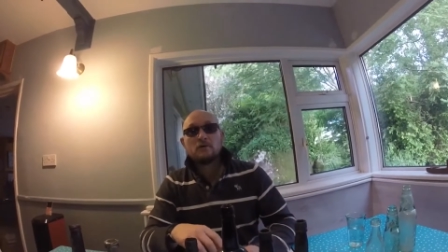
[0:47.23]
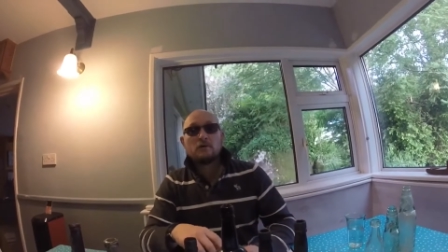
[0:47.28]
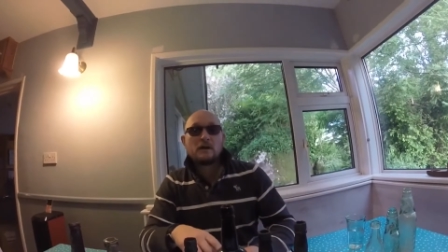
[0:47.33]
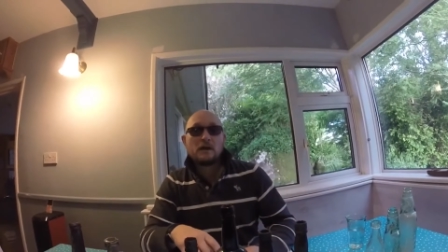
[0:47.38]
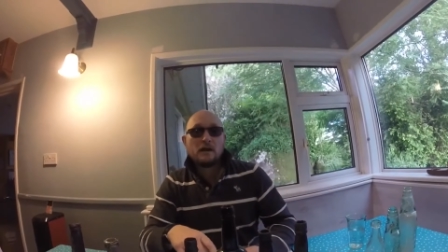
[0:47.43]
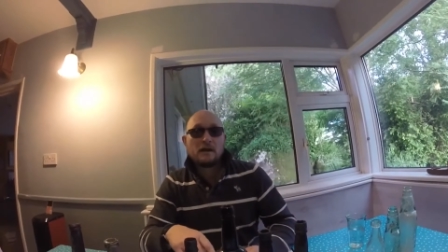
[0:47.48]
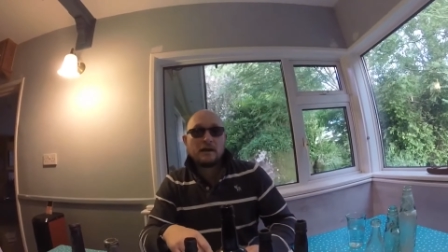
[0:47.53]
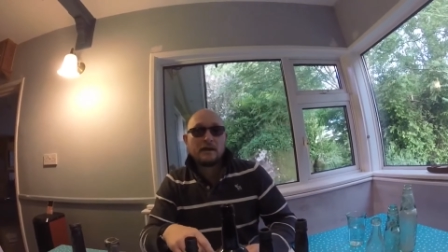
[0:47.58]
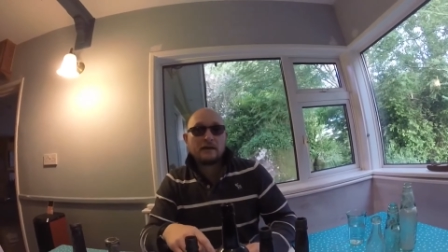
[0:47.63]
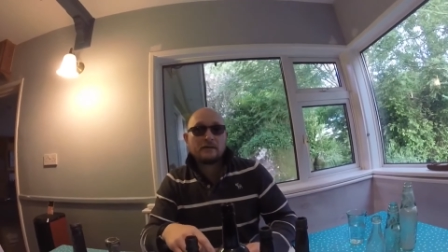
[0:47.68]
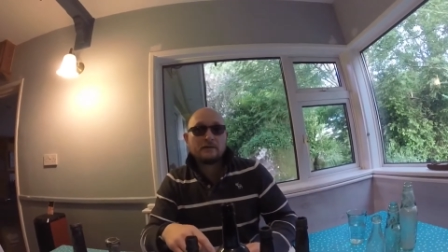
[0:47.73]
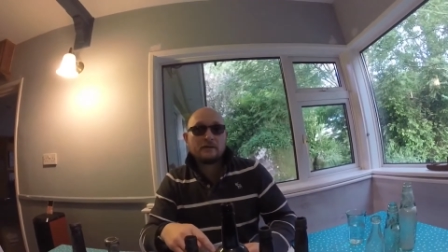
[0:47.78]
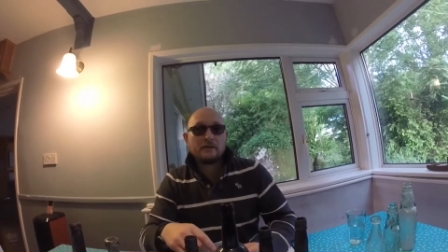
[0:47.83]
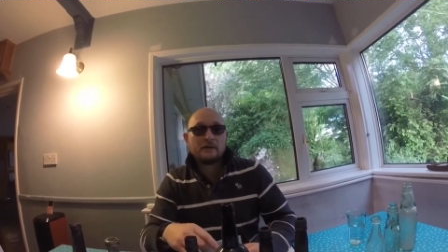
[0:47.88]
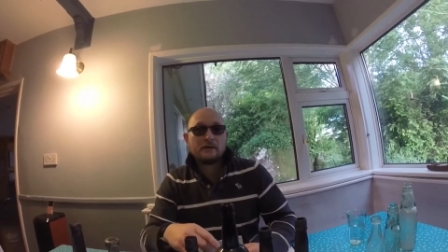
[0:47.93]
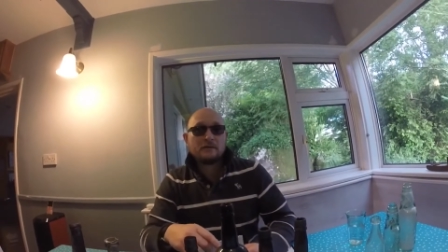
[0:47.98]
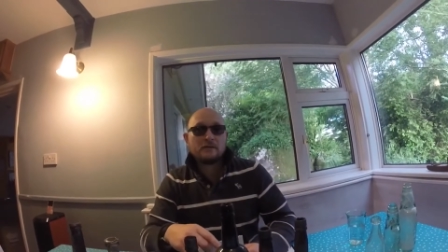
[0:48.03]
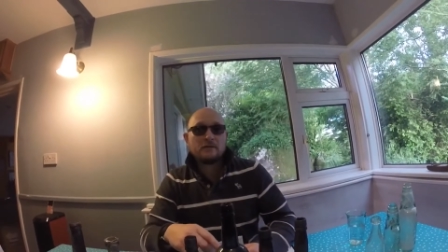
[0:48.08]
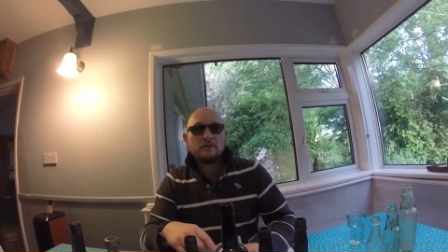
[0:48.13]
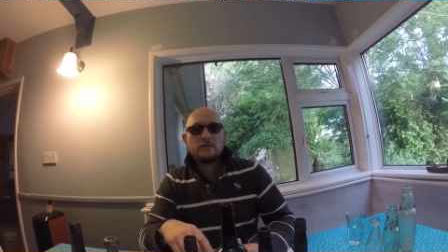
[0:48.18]

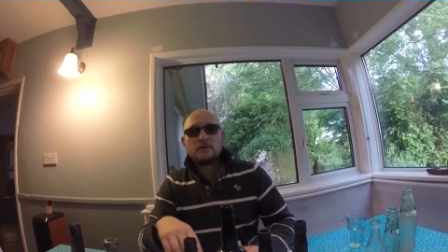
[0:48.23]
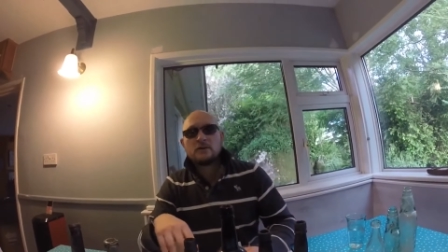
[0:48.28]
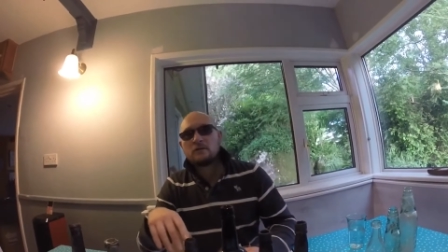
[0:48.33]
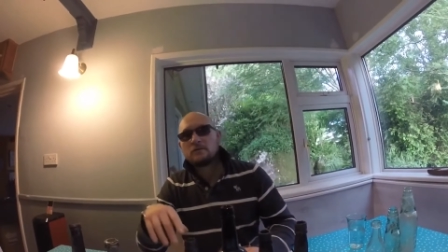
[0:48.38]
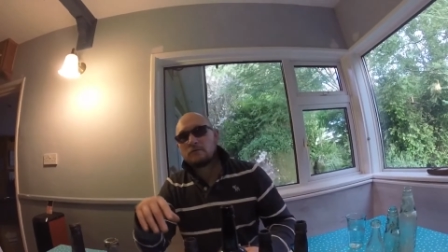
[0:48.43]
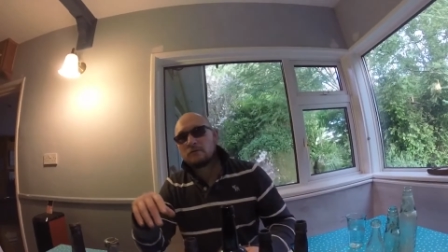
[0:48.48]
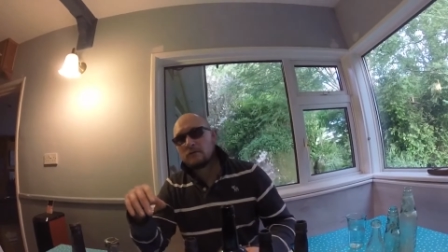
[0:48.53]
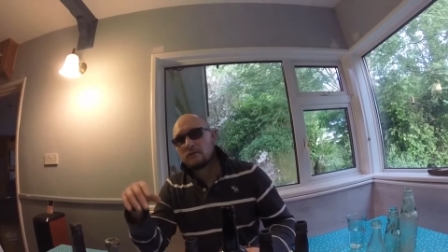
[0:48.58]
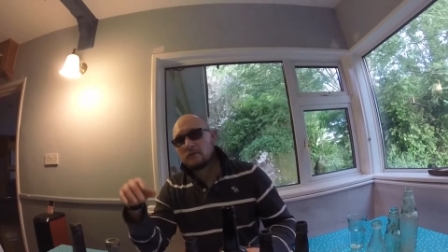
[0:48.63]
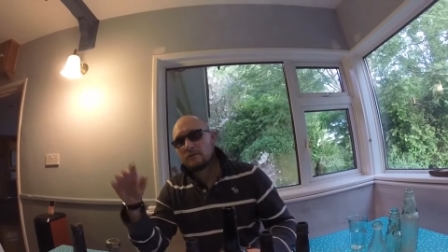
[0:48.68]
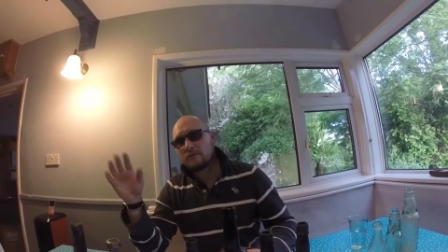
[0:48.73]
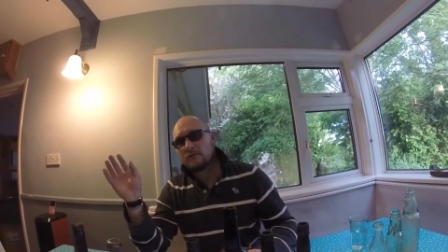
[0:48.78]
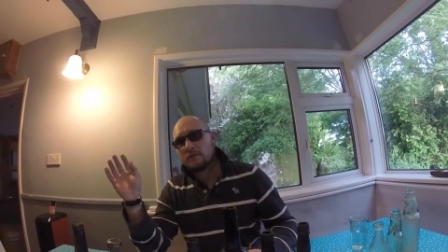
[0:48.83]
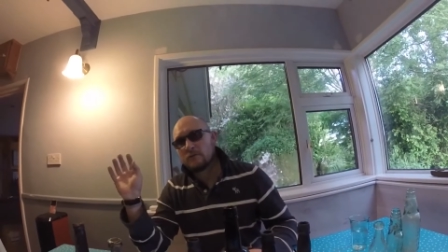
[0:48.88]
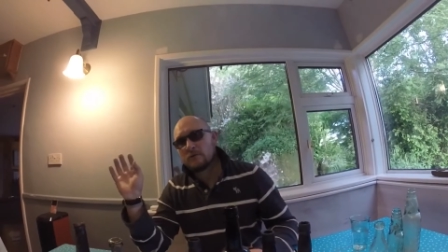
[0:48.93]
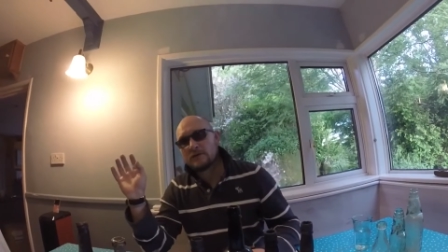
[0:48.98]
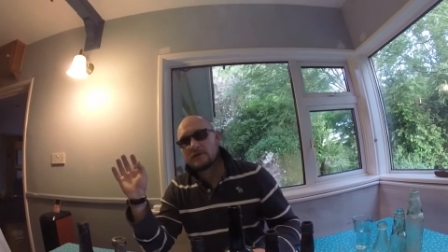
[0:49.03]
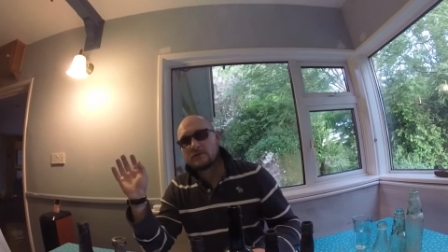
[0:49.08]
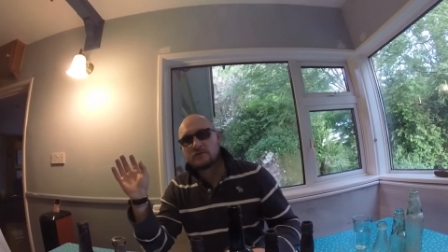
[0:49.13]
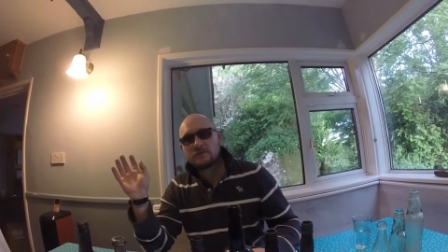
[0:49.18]
collecting and you don't know the full
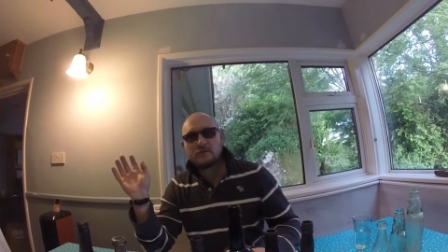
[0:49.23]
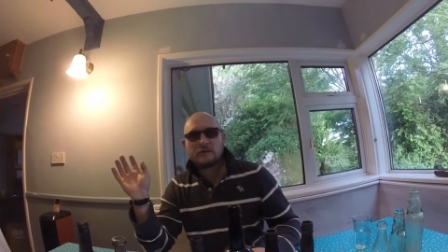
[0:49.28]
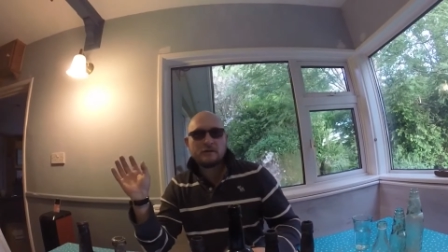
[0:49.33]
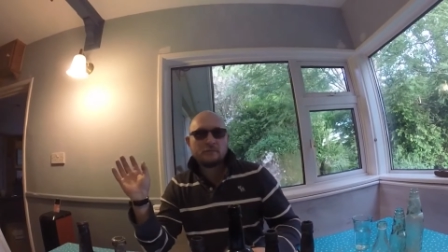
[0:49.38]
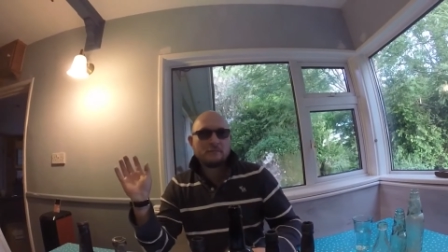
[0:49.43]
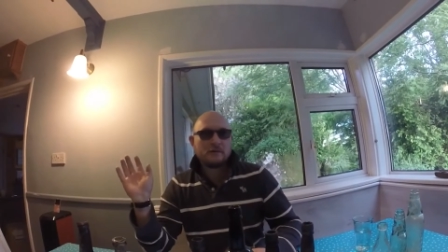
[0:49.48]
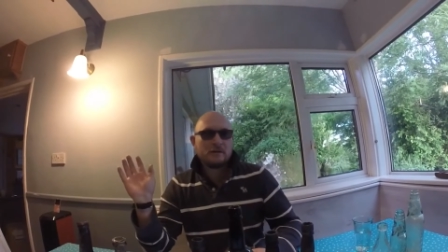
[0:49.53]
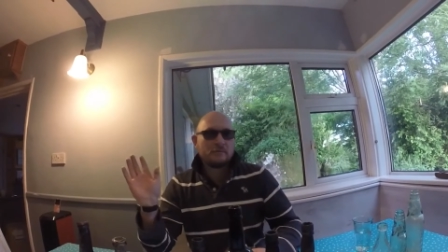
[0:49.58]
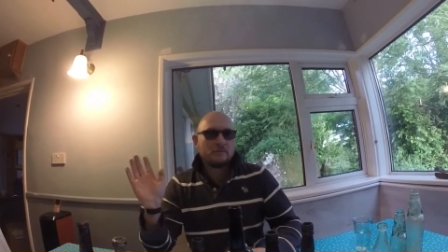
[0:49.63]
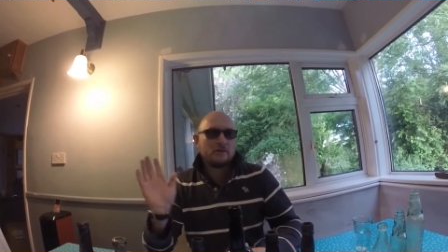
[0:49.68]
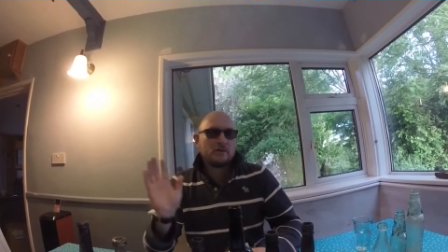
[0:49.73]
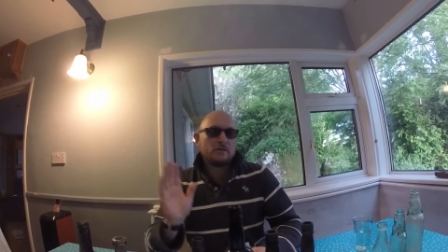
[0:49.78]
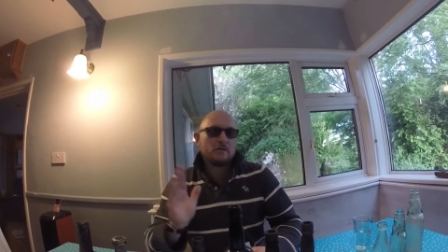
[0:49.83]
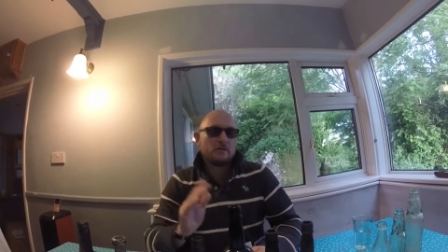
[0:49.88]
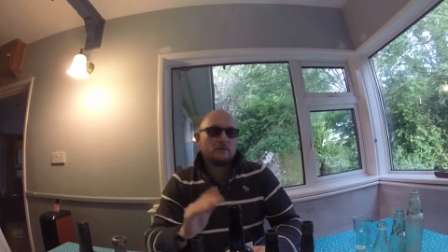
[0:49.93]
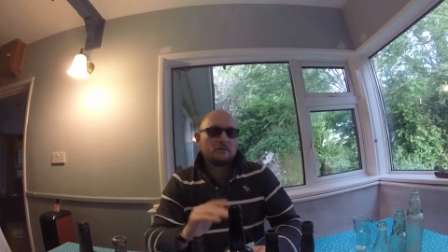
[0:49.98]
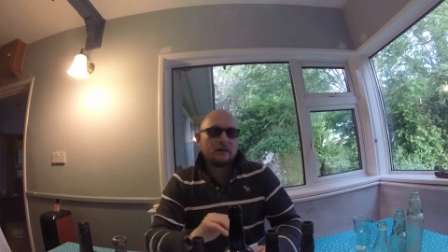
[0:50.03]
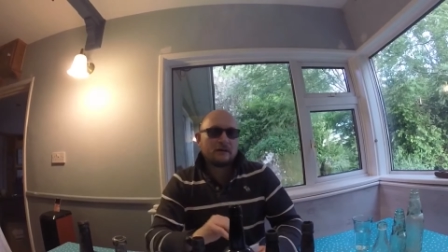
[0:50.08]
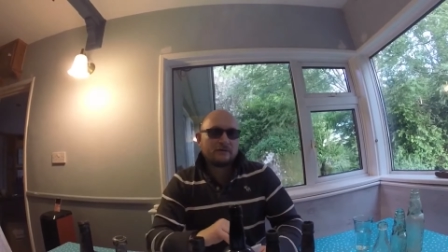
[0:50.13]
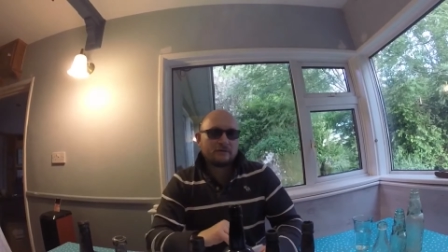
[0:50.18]
history. Maybe you
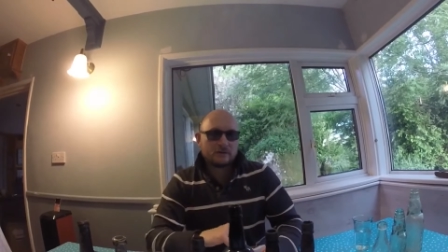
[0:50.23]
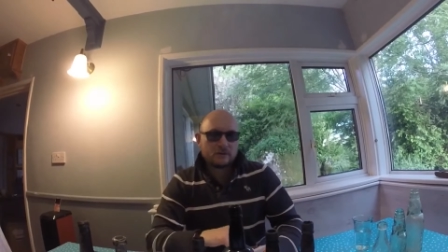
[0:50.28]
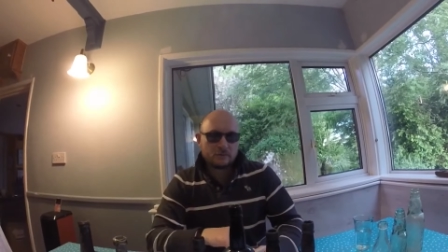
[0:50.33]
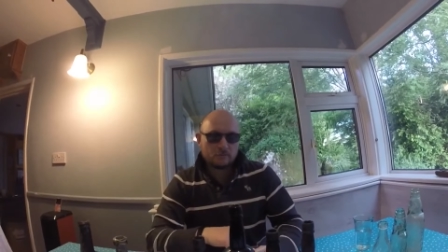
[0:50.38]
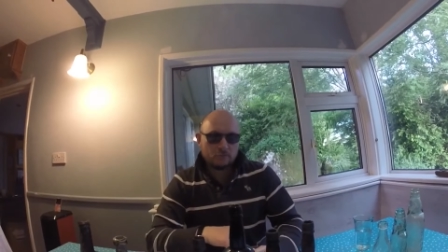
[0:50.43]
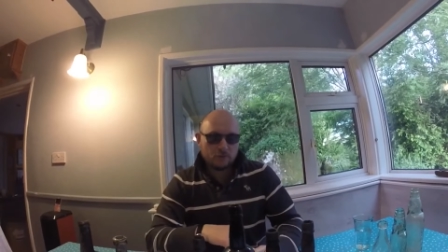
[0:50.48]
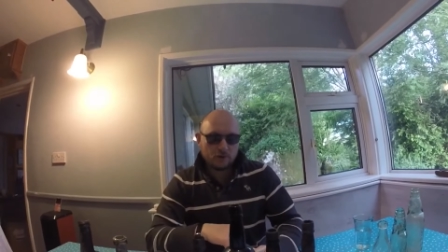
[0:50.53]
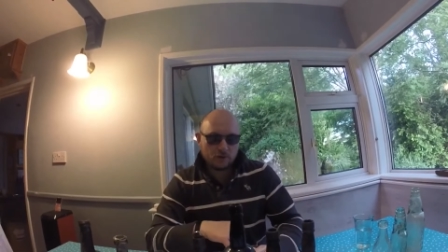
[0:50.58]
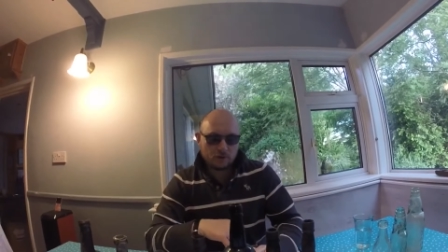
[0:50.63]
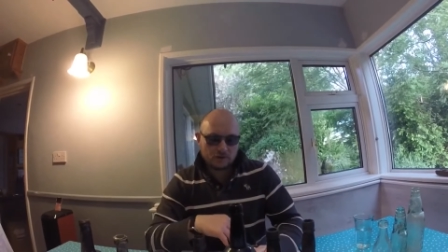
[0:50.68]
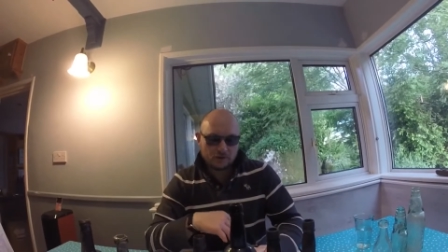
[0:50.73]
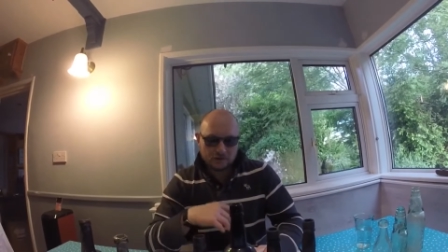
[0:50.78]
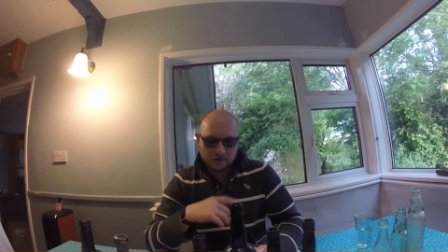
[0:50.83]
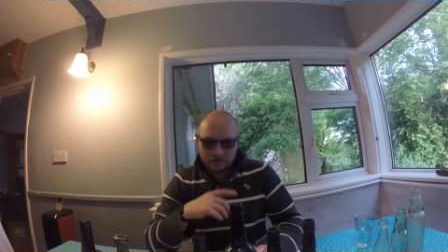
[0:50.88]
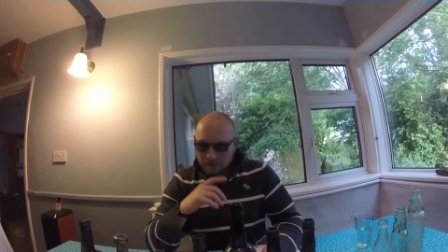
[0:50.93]
don't have some books.